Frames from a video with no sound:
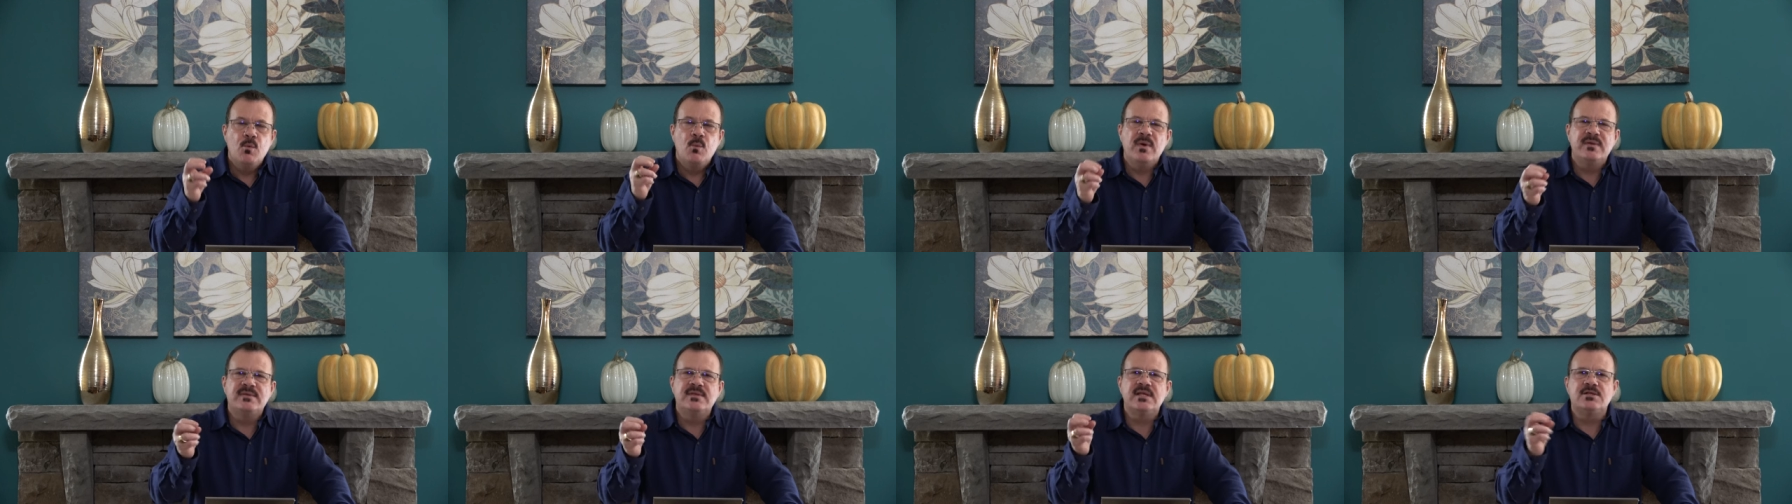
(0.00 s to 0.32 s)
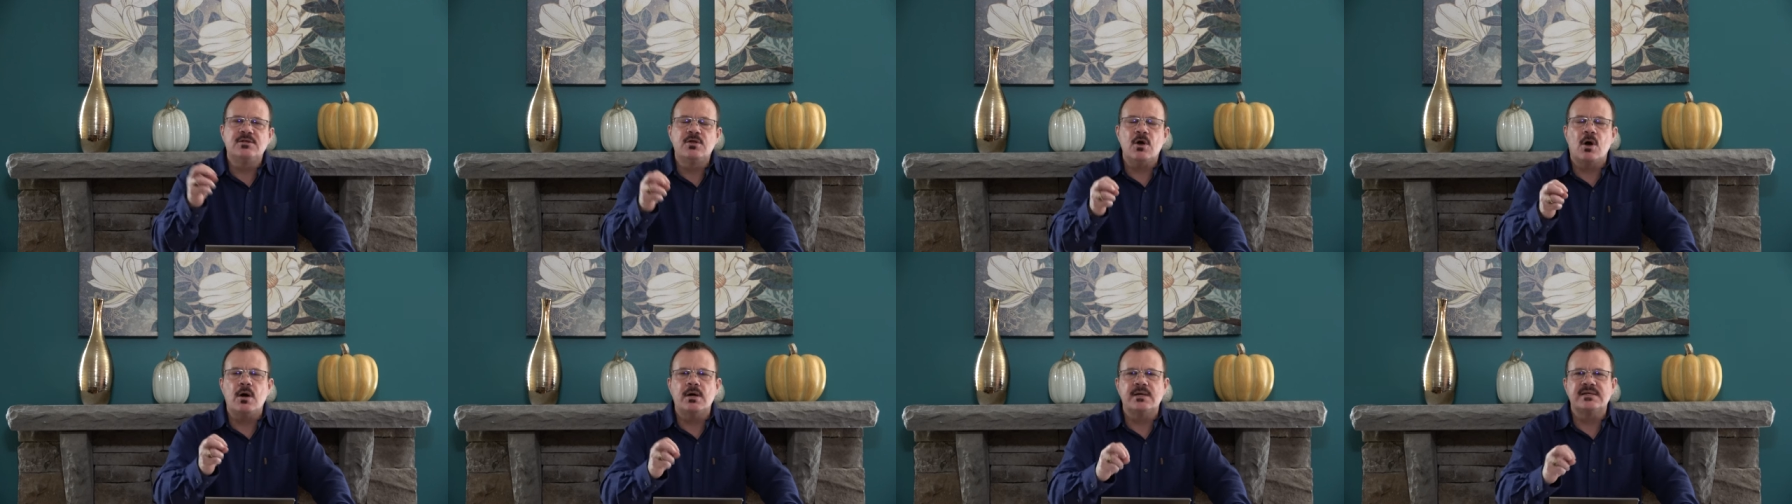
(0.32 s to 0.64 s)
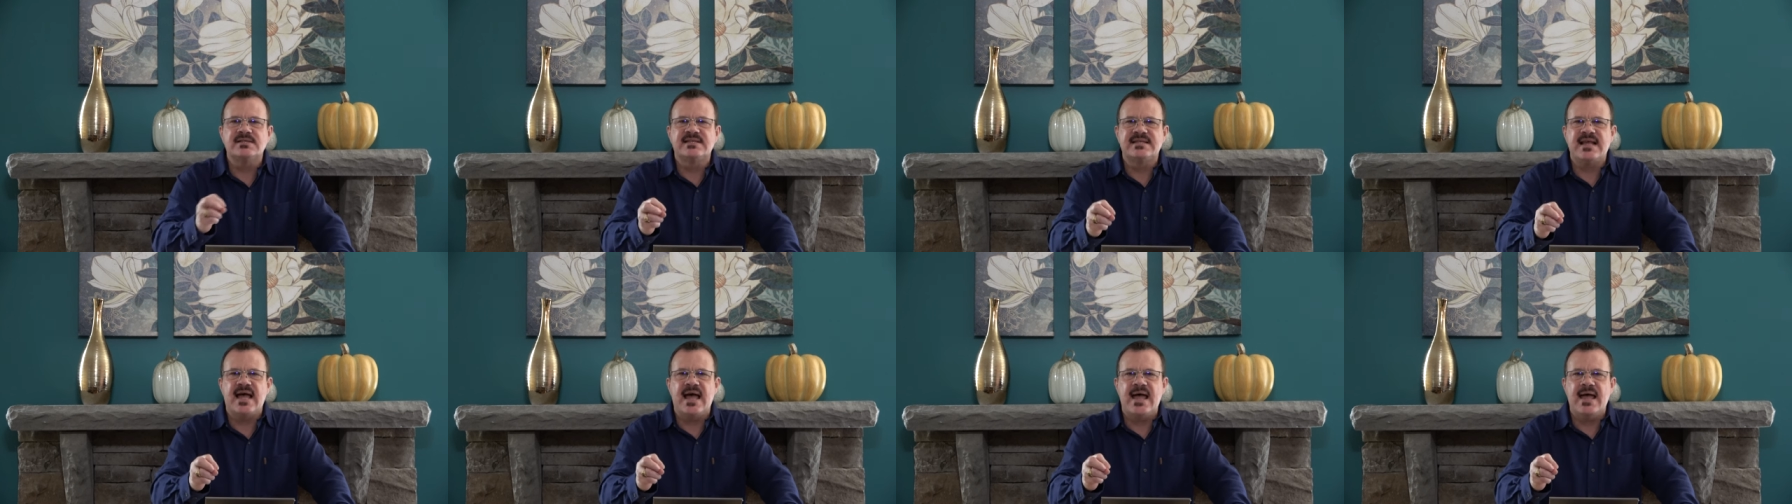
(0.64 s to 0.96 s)
with the
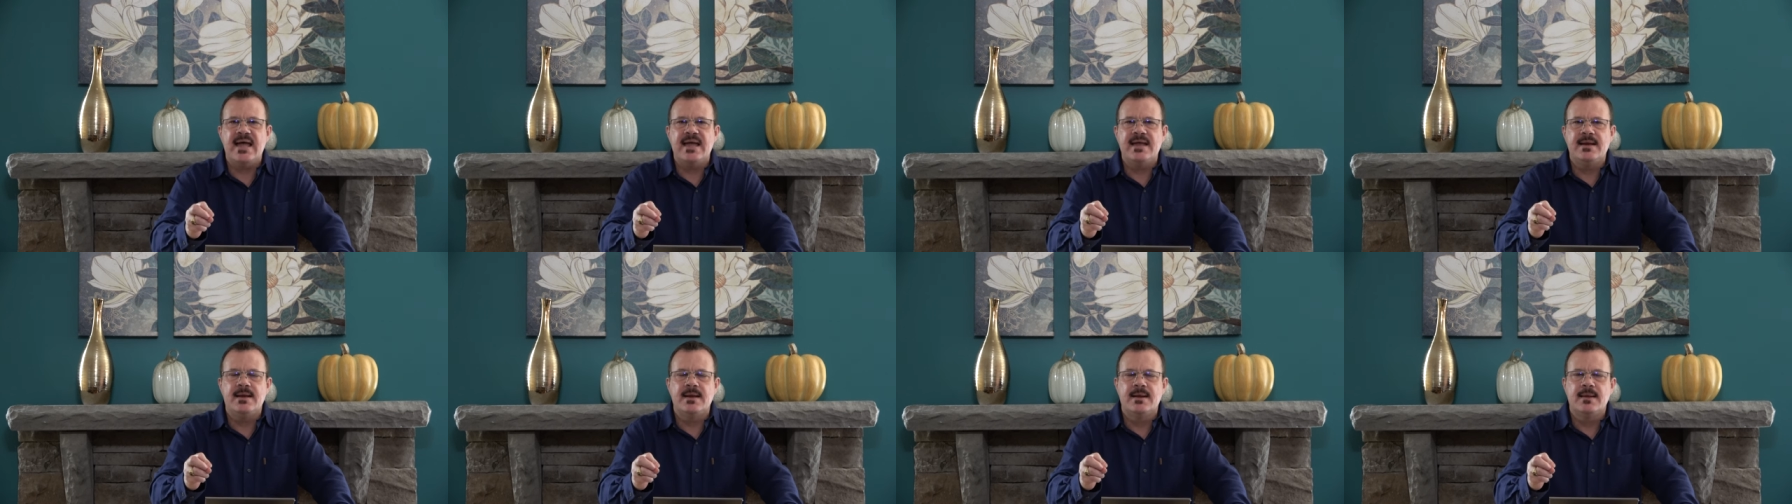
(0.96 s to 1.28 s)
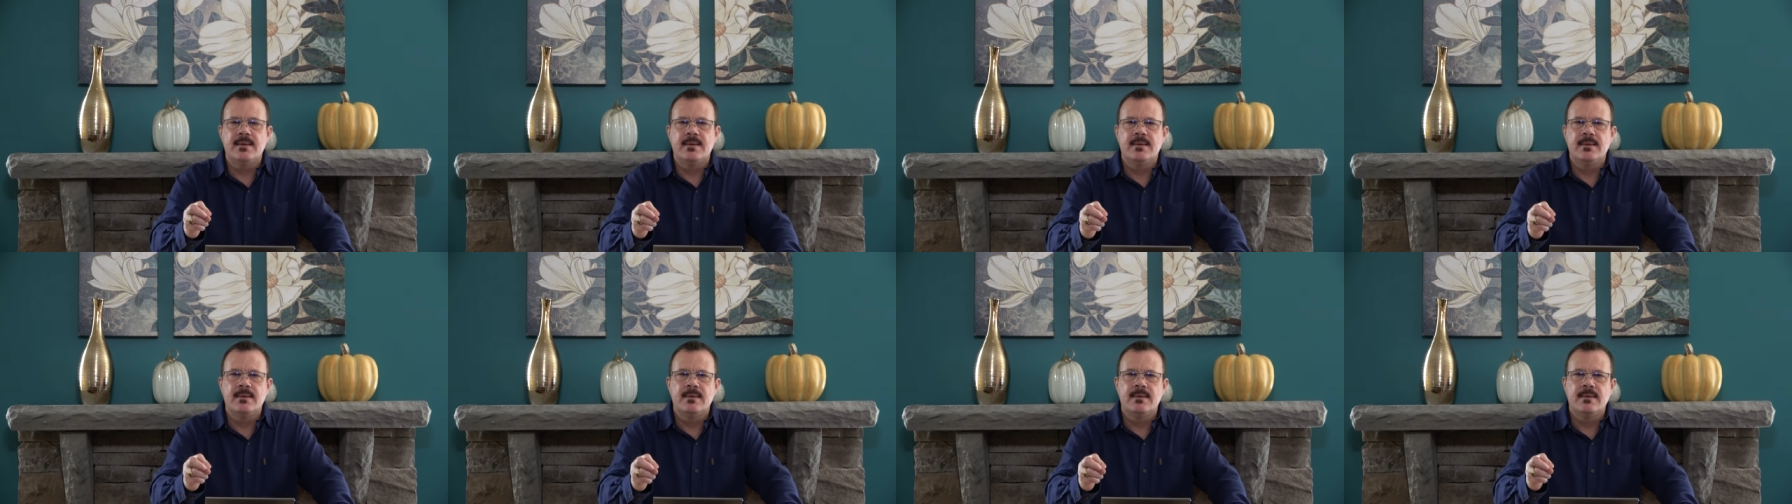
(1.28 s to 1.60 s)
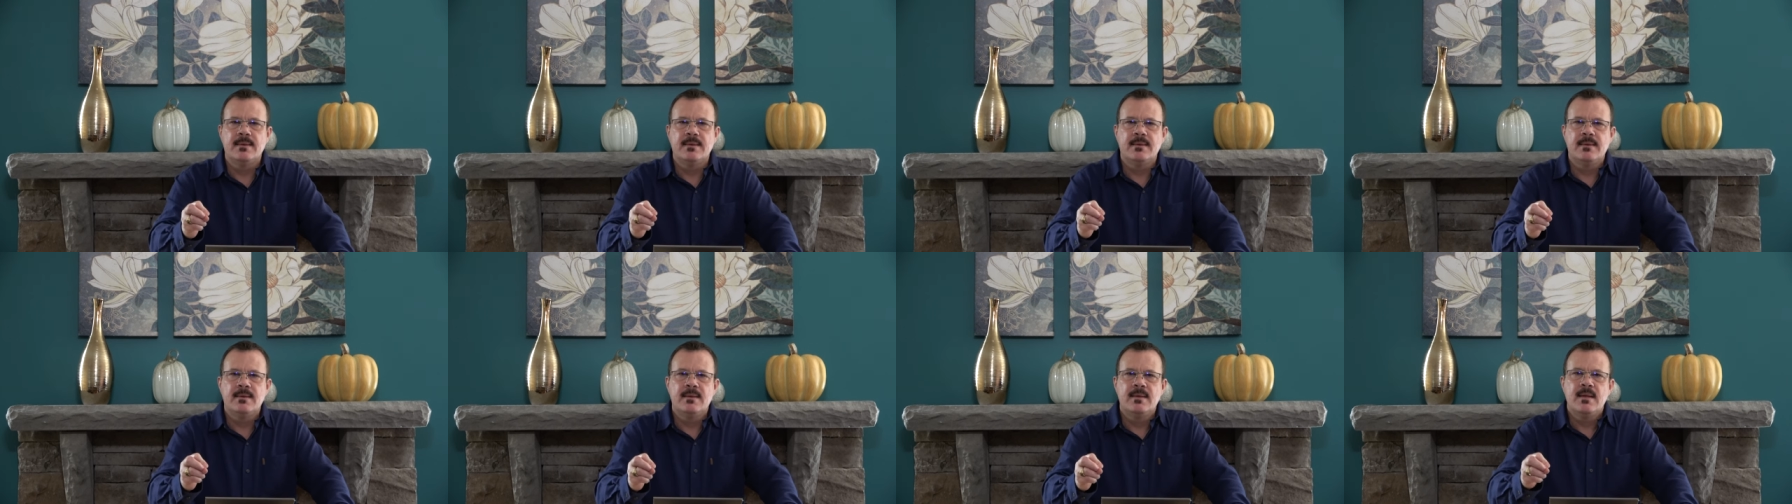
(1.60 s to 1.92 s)
dark side
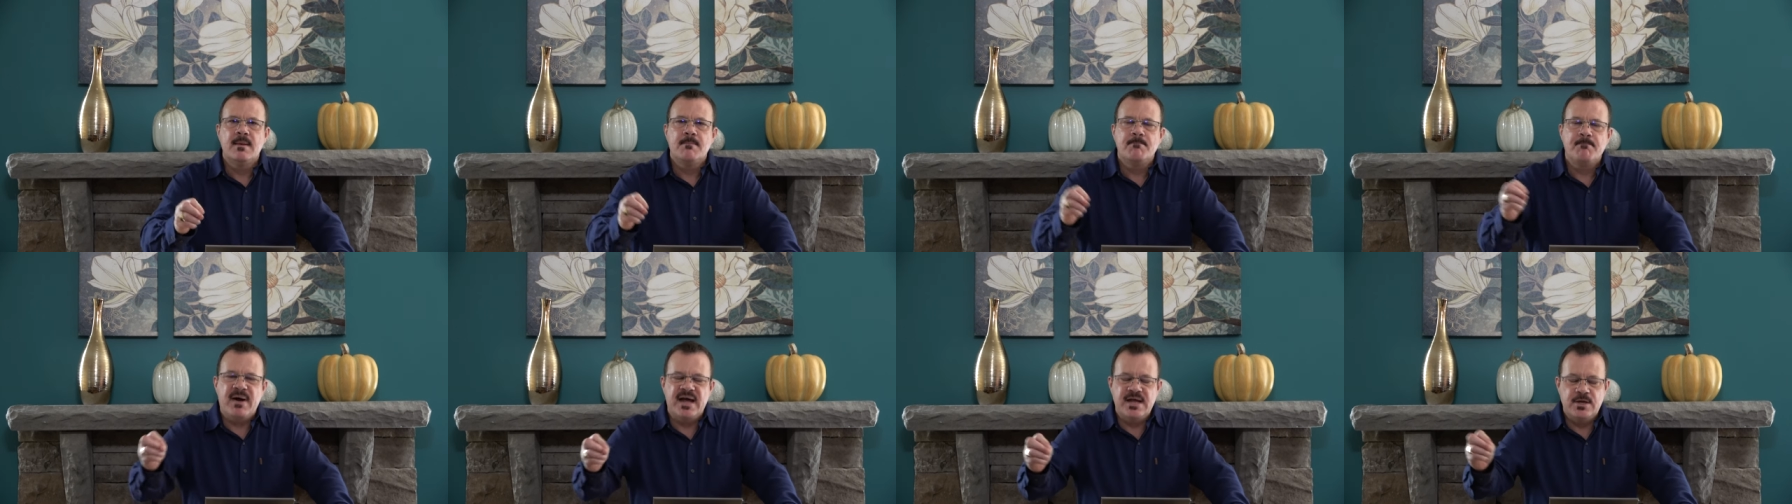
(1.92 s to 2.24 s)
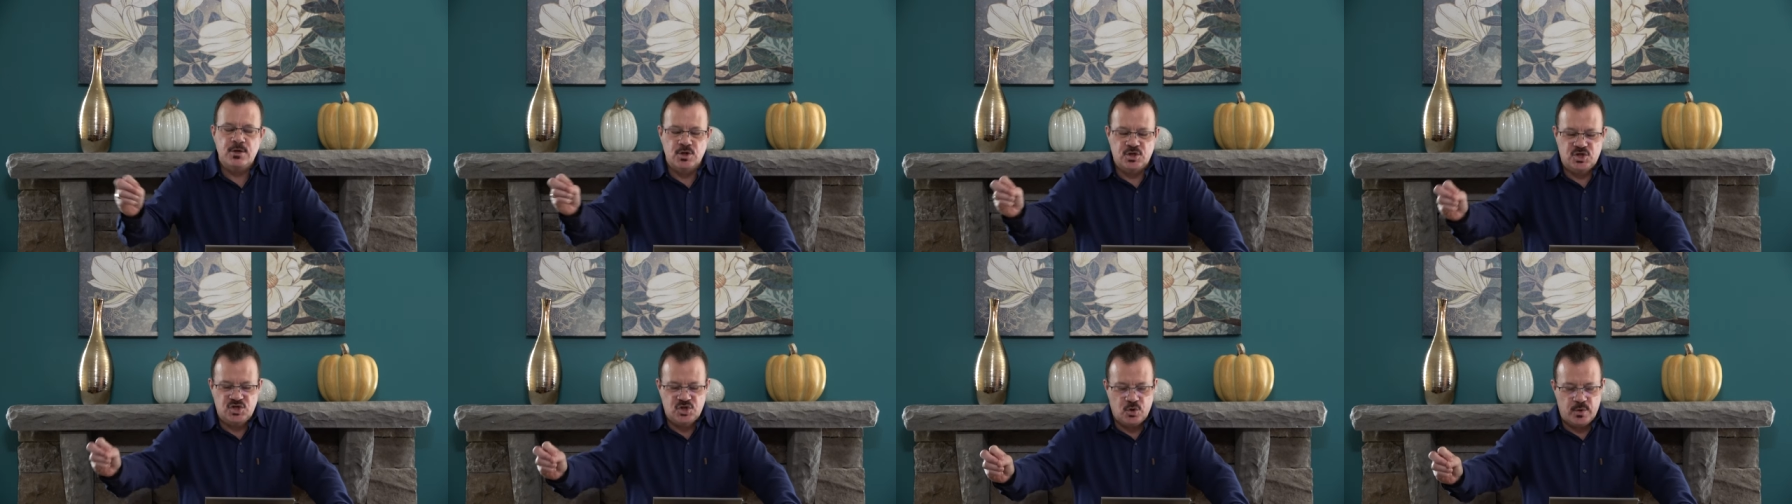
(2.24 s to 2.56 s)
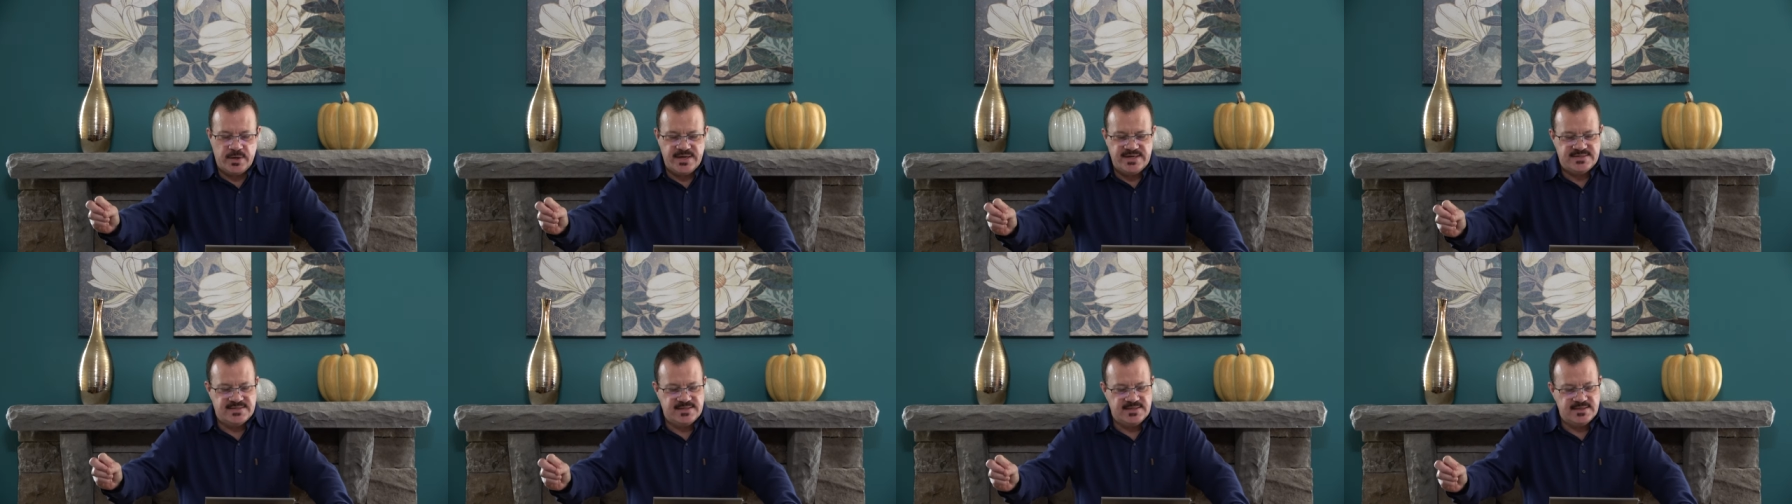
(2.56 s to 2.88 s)
by your
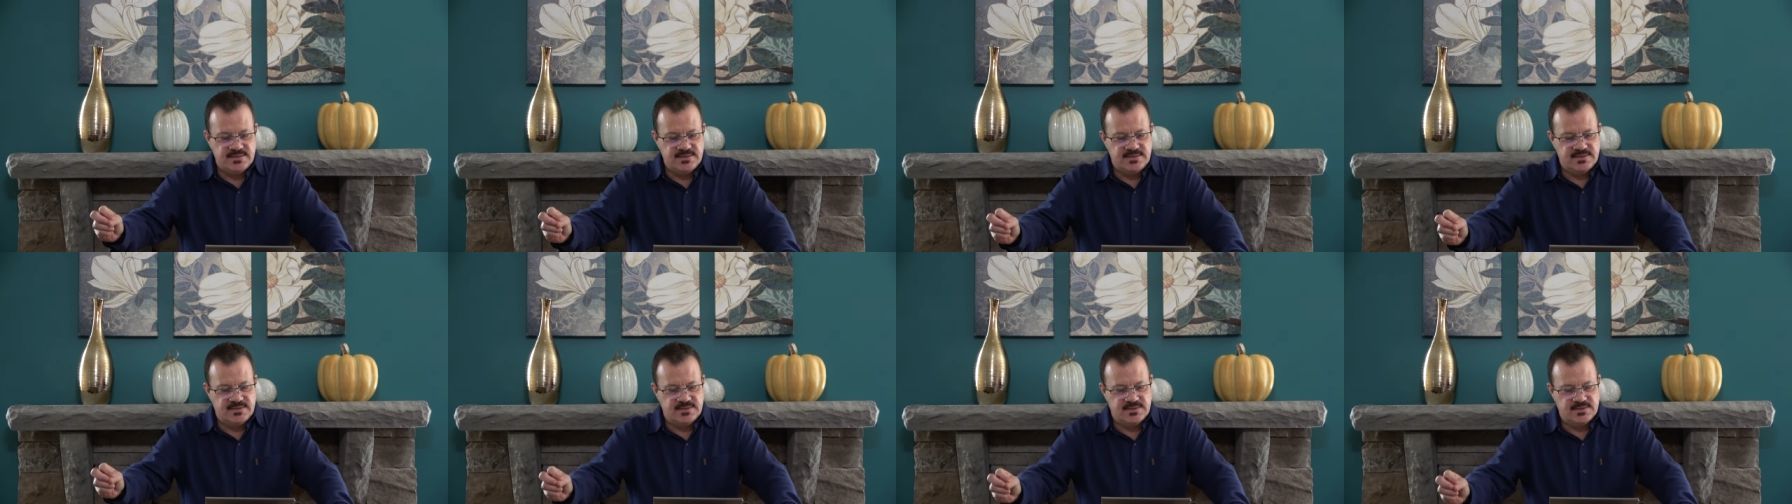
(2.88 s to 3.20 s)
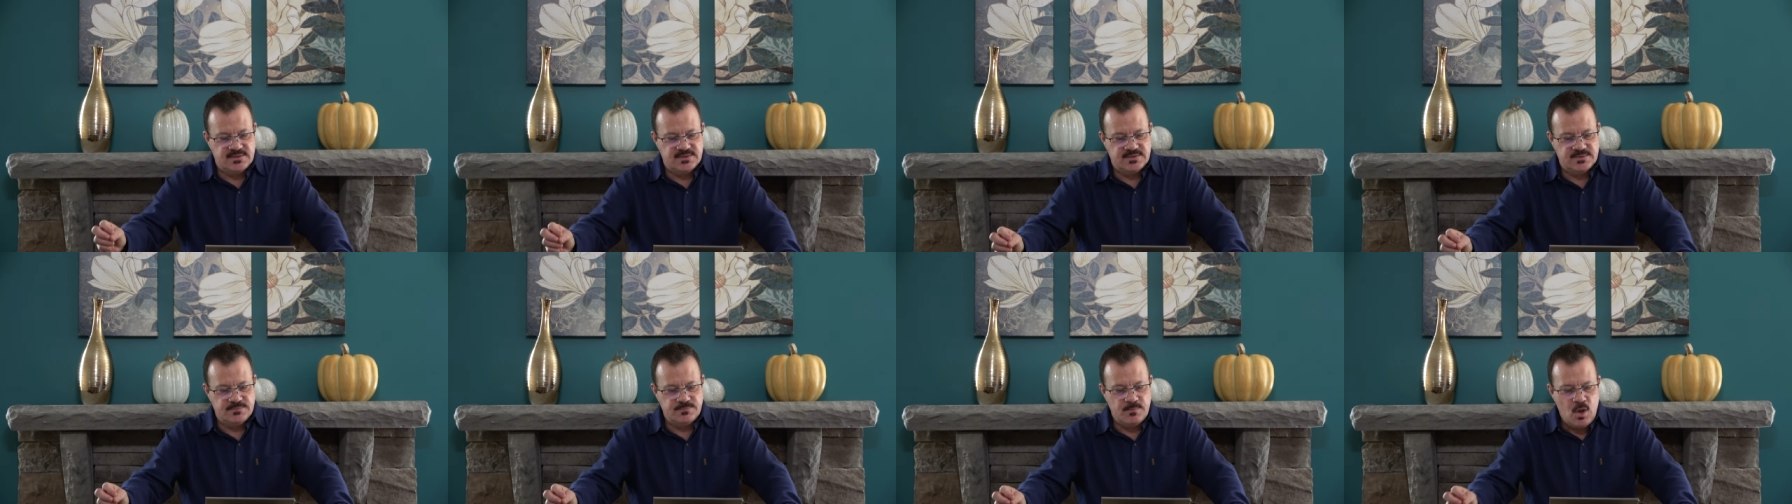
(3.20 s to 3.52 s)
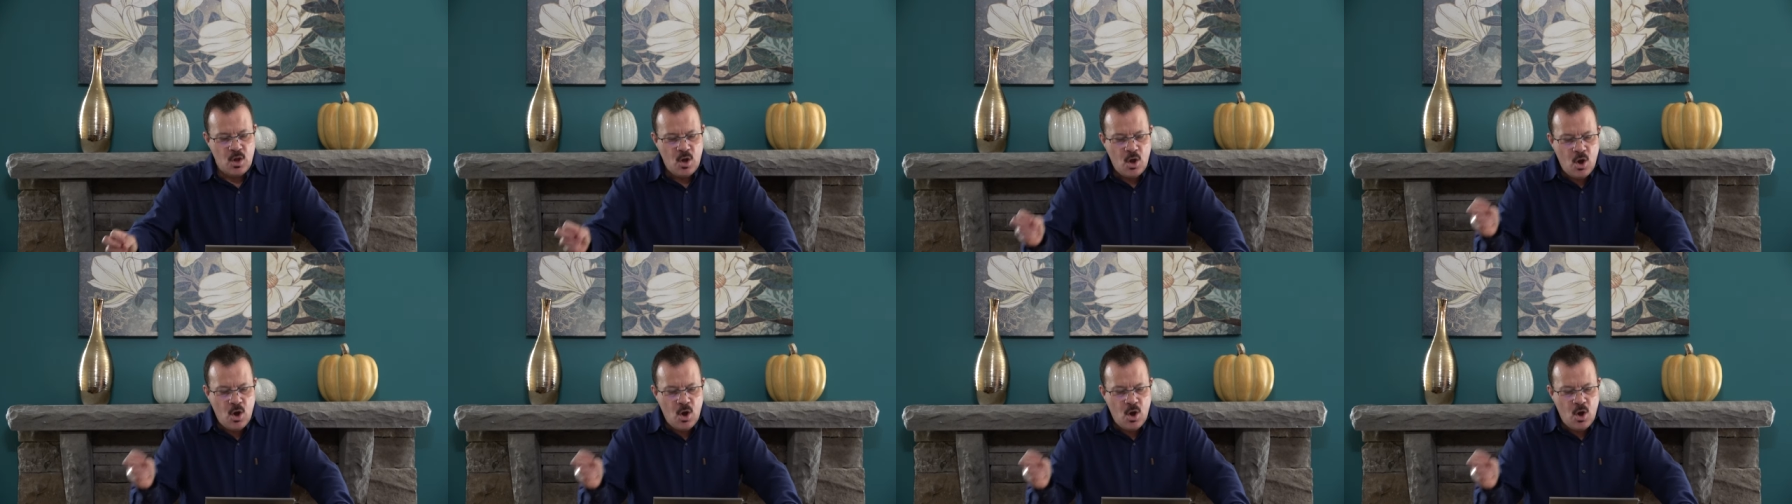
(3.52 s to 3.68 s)
choices?